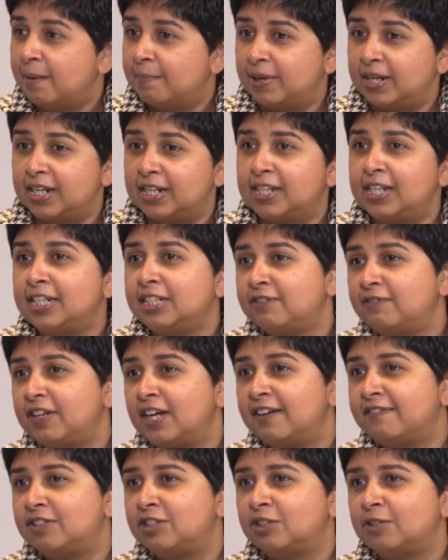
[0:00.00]
But at least we
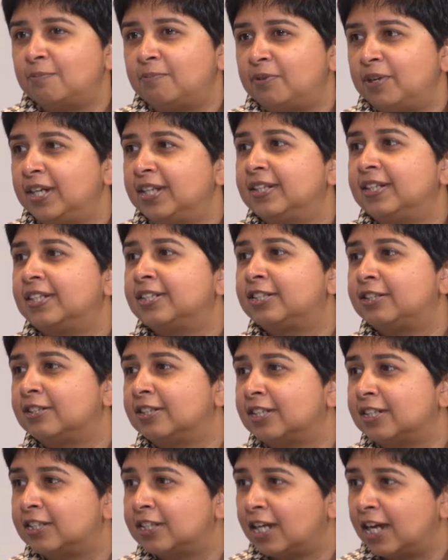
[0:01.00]
have to bring this to
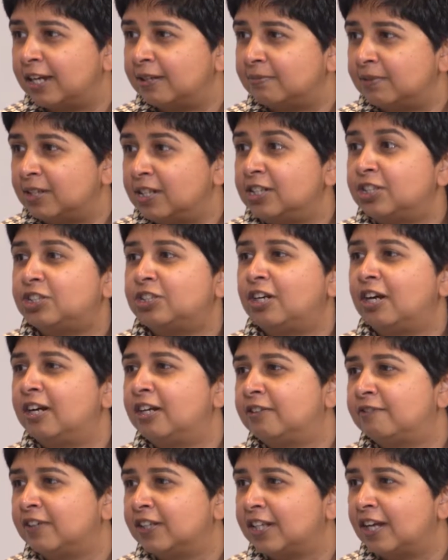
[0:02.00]
the table, share
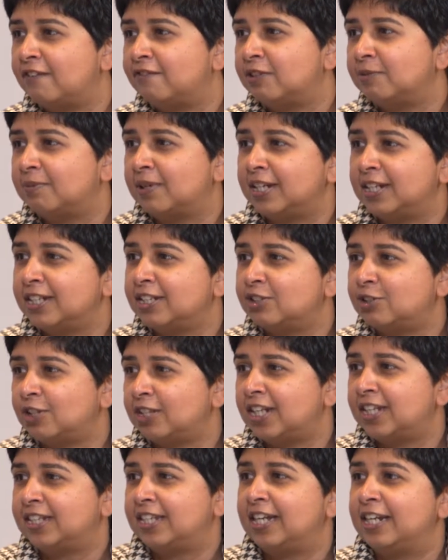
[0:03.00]
it with everybody so
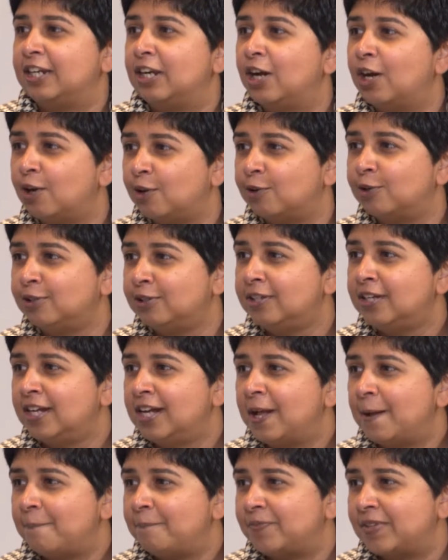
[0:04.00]
that they know
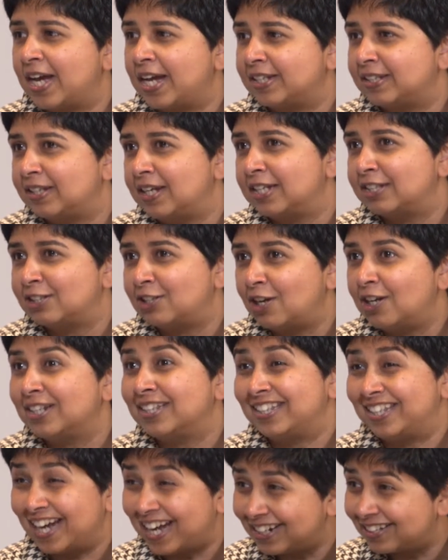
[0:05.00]
that it's
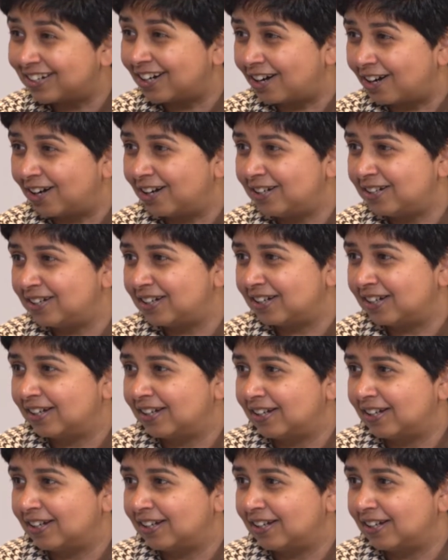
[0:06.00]
not that hard.